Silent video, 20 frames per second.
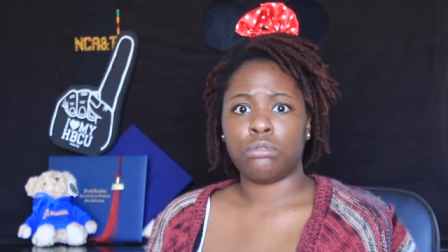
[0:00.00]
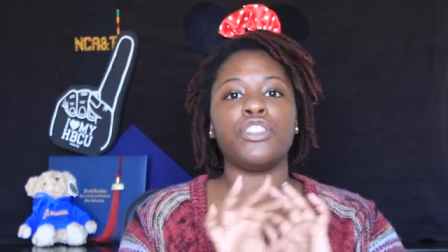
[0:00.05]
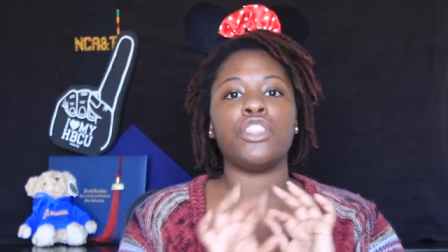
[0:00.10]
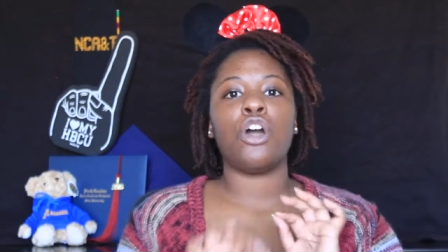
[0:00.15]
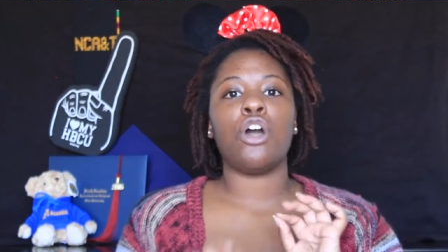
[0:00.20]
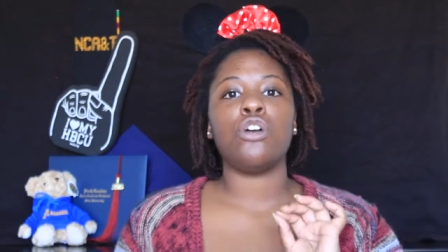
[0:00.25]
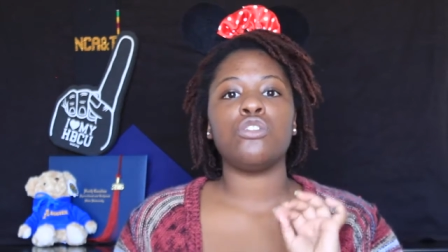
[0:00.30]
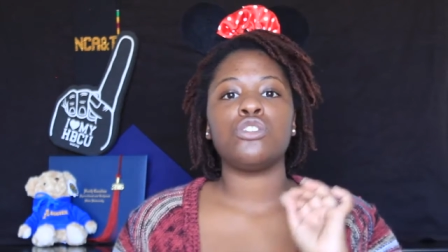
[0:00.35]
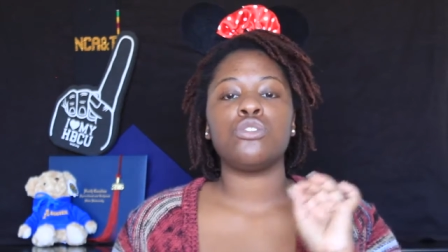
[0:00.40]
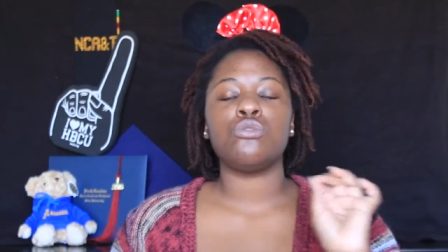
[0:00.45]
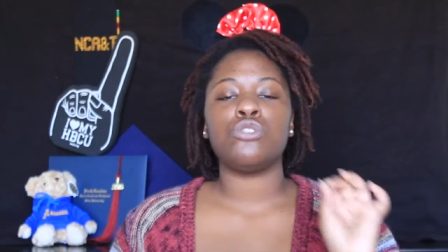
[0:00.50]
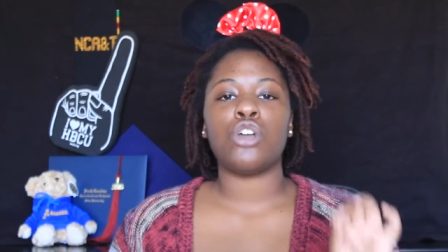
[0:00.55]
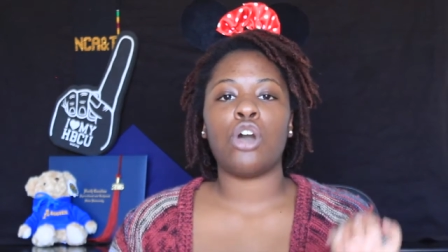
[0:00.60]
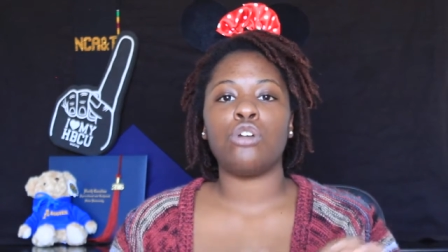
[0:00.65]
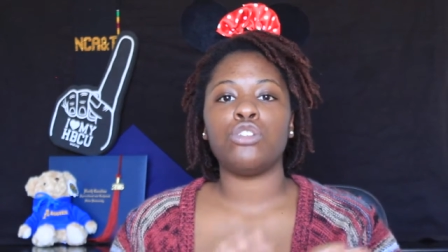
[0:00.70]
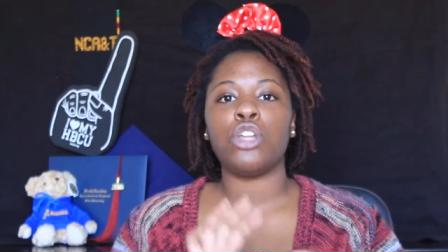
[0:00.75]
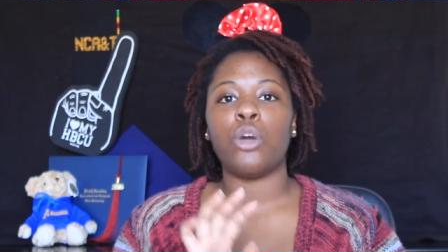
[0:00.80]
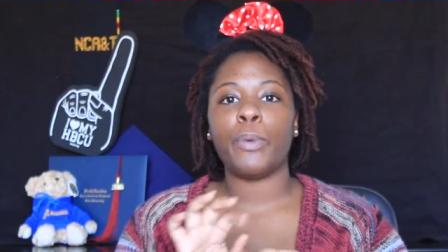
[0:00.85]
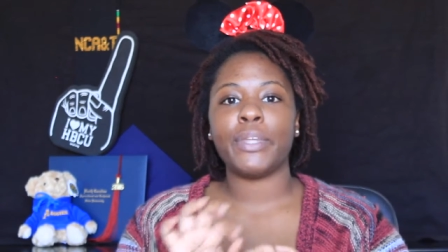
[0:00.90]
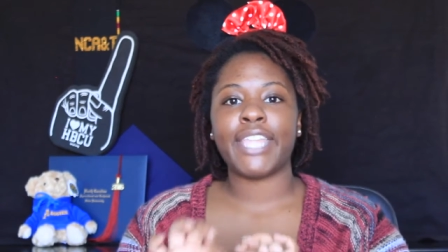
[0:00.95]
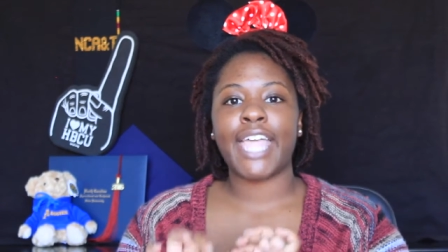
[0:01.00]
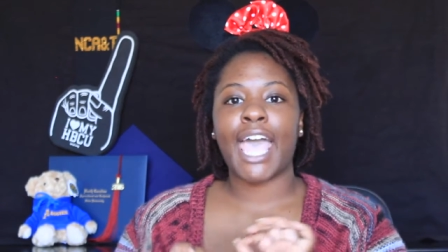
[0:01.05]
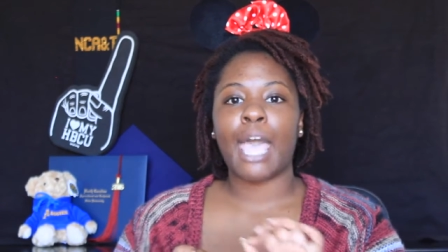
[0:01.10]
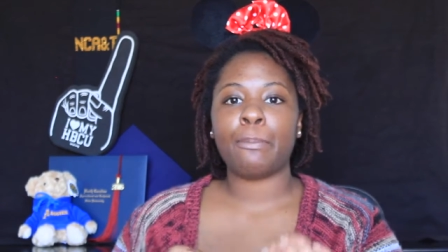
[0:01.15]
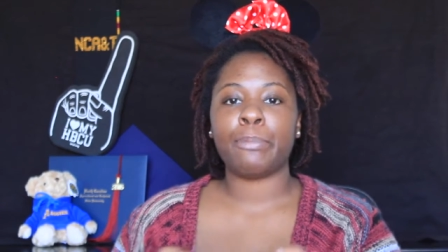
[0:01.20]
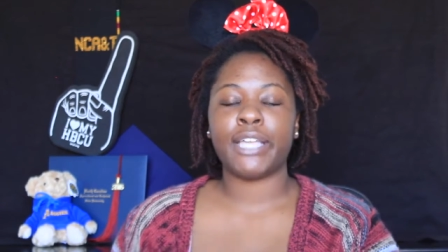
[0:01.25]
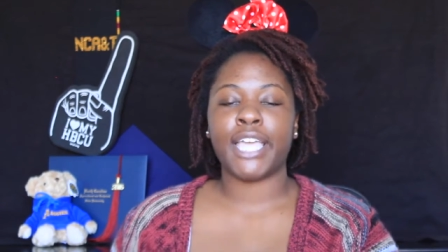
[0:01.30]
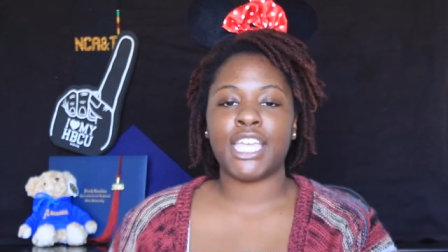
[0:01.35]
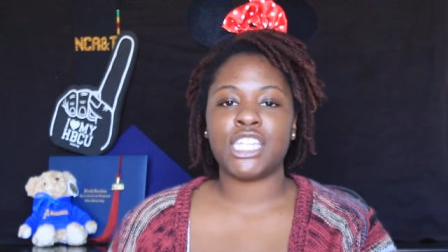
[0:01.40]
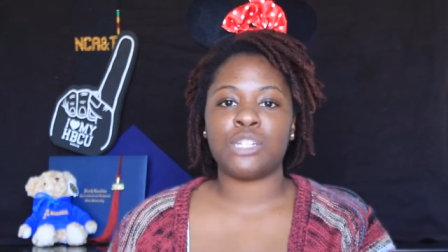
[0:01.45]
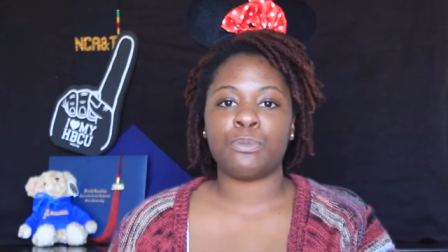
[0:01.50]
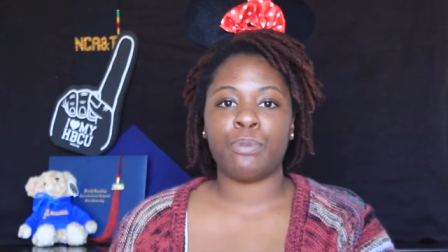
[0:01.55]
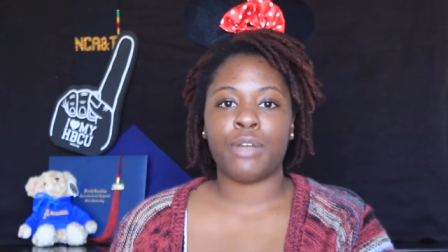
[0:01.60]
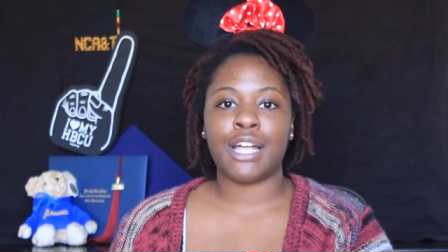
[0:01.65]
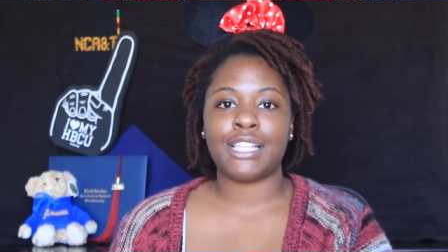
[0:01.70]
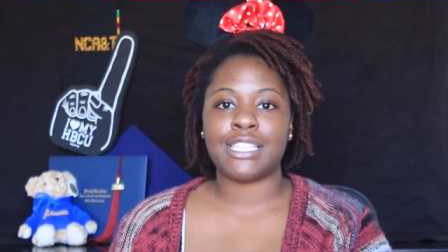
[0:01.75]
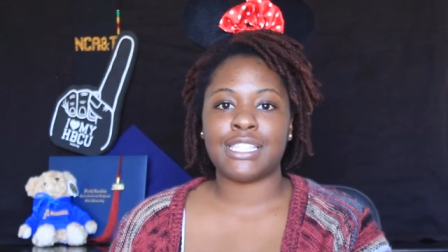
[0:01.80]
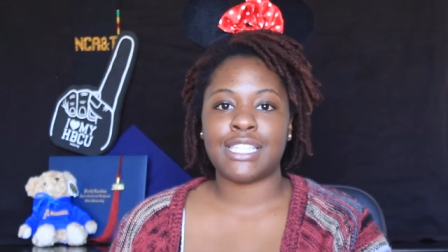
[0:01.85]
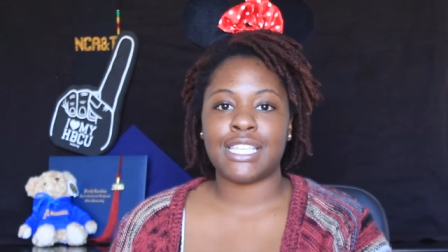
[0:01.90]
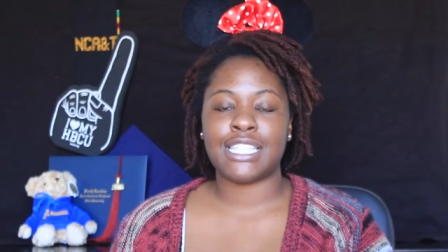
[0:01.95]
For those who don't know what the application
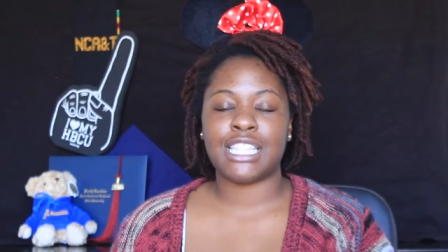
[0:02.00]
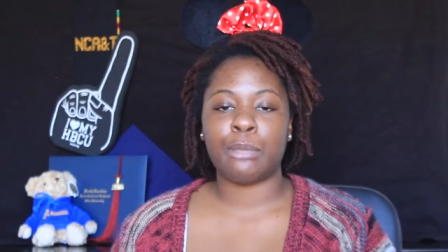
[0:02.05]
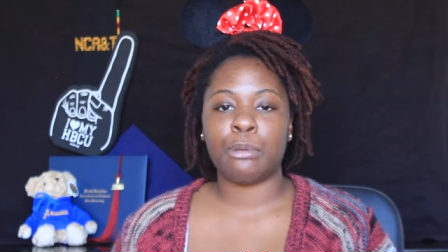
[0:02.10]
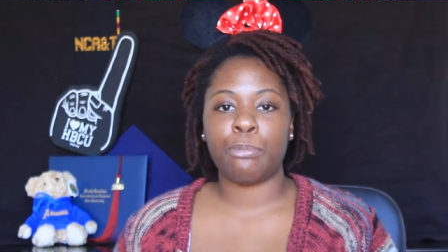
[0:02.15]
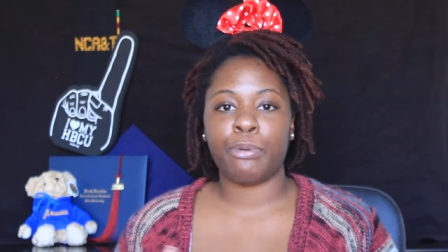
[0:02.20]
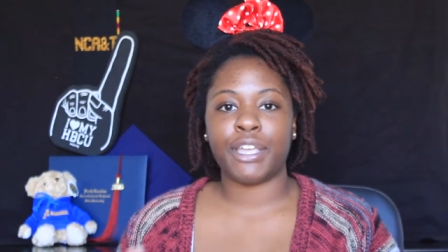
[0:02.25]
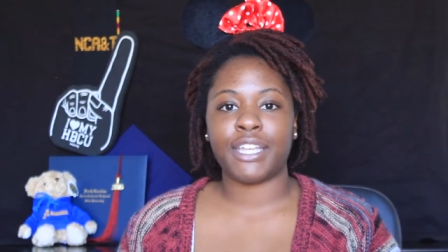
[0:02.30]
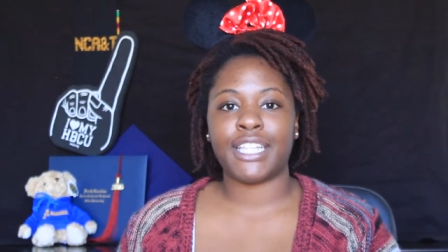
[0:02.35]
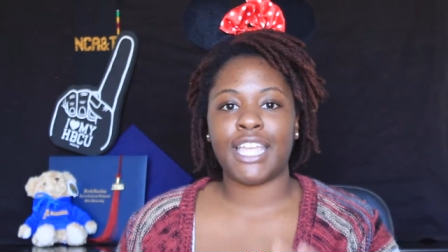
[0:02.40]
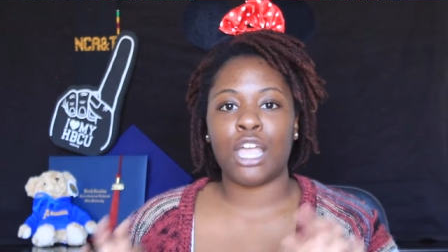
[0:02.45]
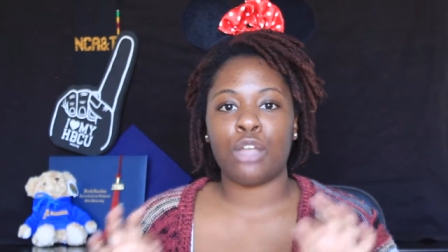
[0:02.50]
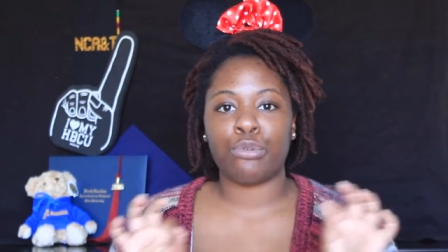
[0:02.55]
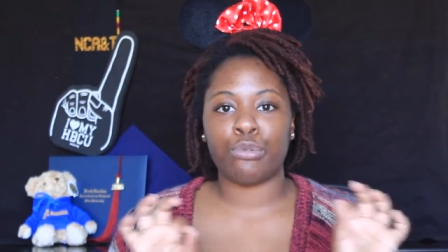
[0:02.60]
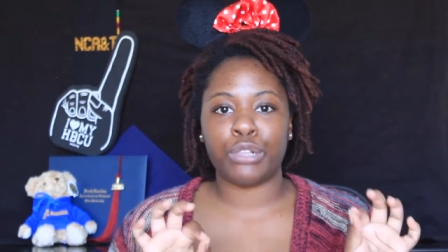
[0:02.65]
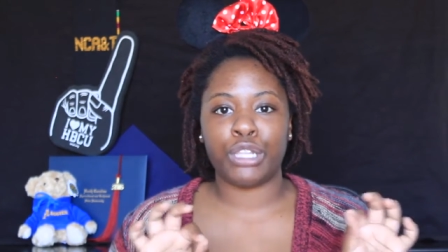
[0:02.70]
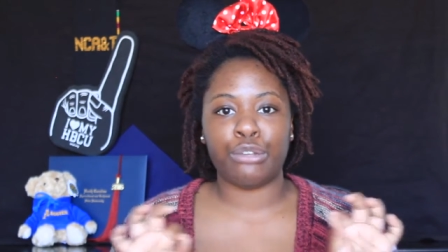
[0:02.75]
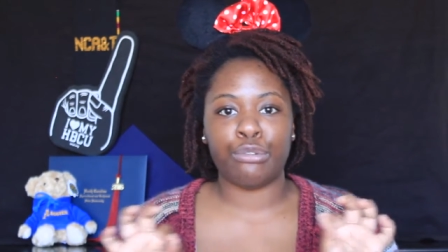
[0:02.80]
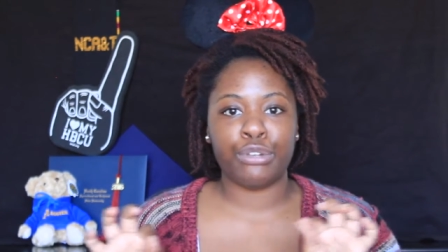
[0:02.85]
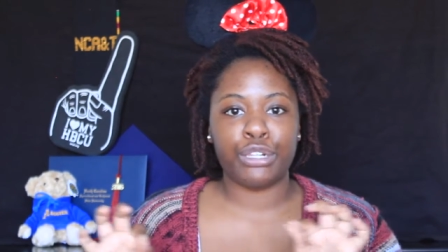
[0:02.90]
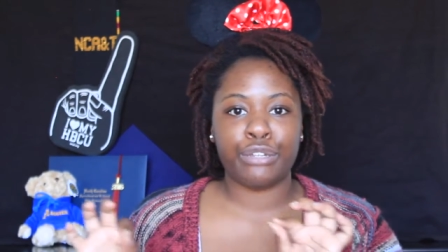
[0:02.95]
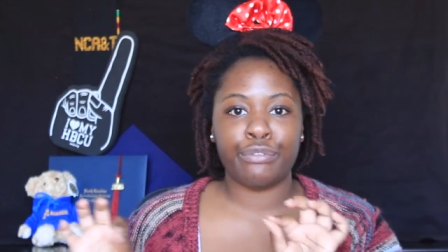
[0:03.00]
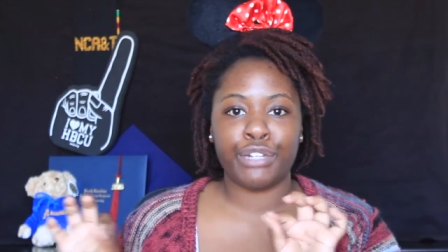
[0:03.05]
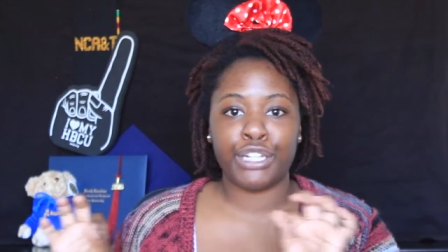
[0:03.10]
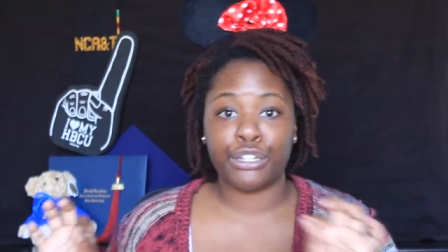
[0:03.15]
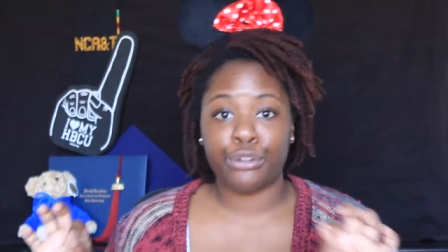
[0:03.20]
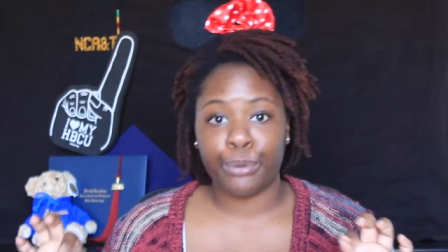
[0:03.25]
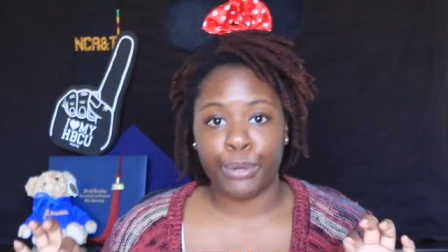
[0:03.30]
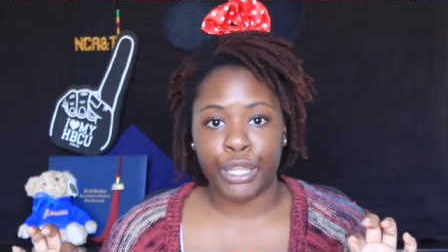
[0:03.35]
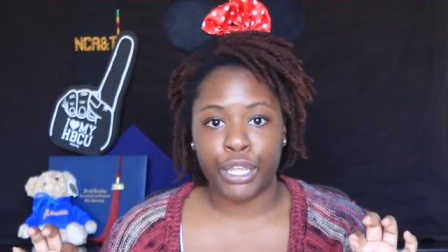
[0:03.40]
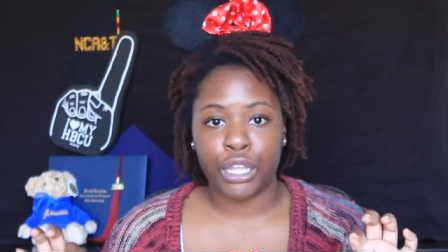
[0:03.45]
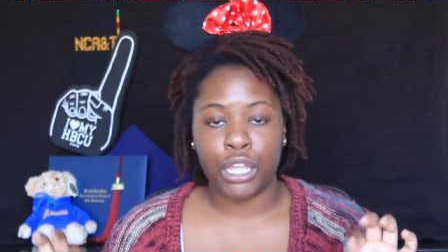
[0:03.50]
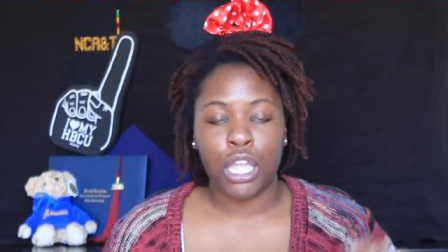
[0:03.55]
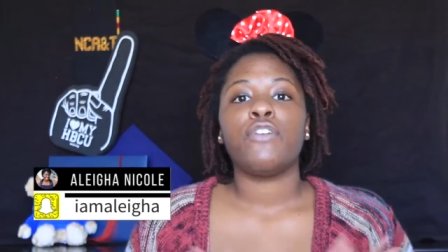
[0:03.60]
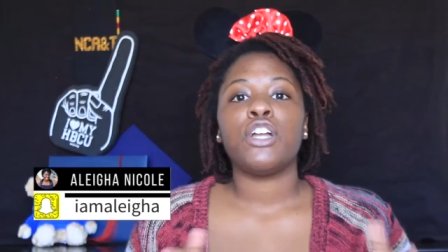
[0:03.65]
process is, let me break it down really, really, really quick.